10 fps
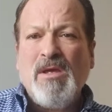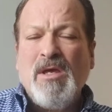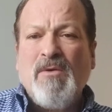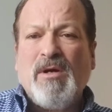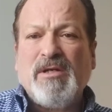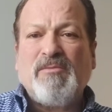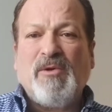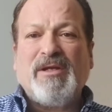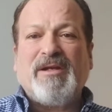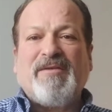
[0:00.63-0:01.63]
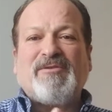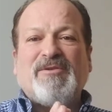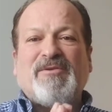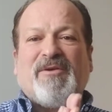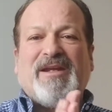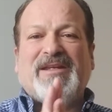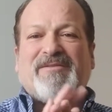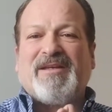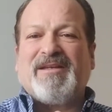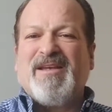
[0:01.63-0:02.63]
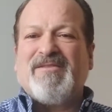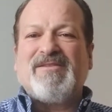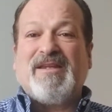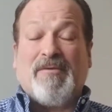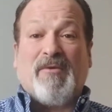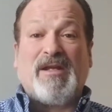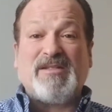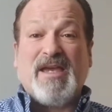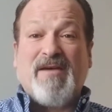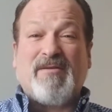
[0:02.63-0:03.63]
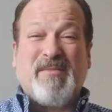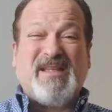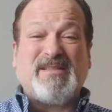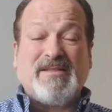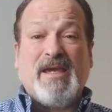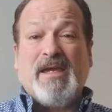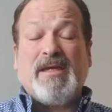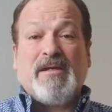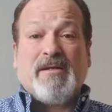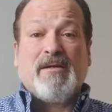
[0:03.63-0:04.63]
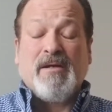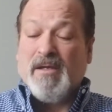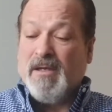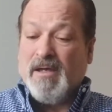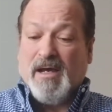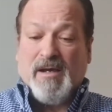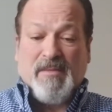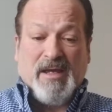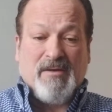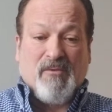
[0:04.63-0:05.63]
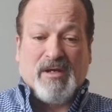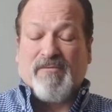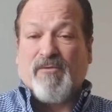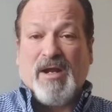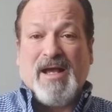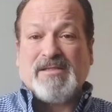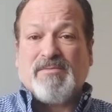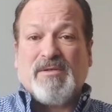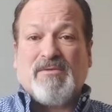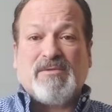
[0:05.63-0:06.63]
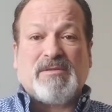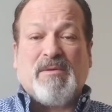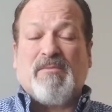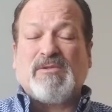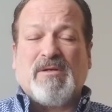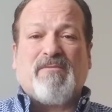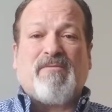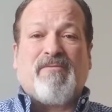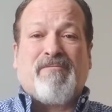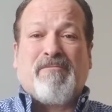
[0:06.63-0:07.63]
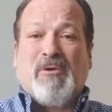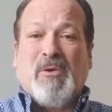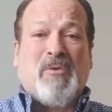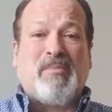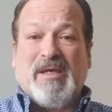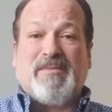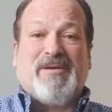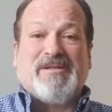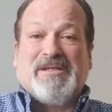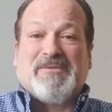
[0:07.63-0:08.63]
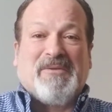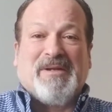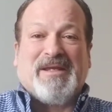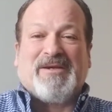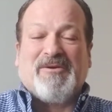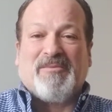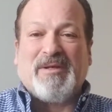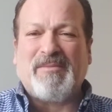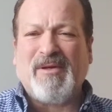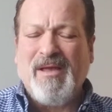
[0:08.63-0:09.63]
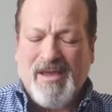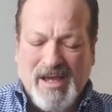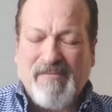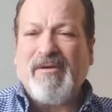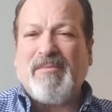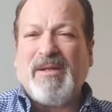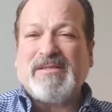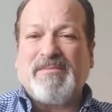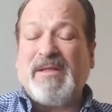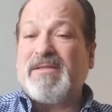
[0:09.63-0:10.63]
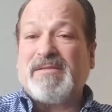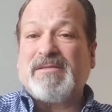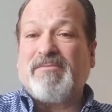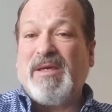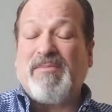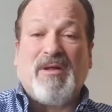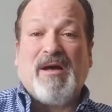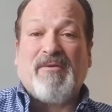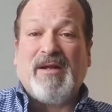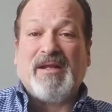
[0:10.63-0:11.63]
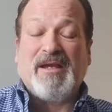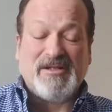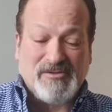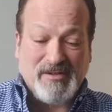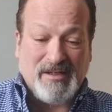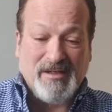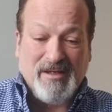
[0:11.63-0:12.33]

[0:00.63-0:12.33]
Well, good morning, good afternoon, great evening. Getting ready to have an amazing day here at working for a hospital with some cool people, just really cool people. I'm very blessed to meet people all around the country,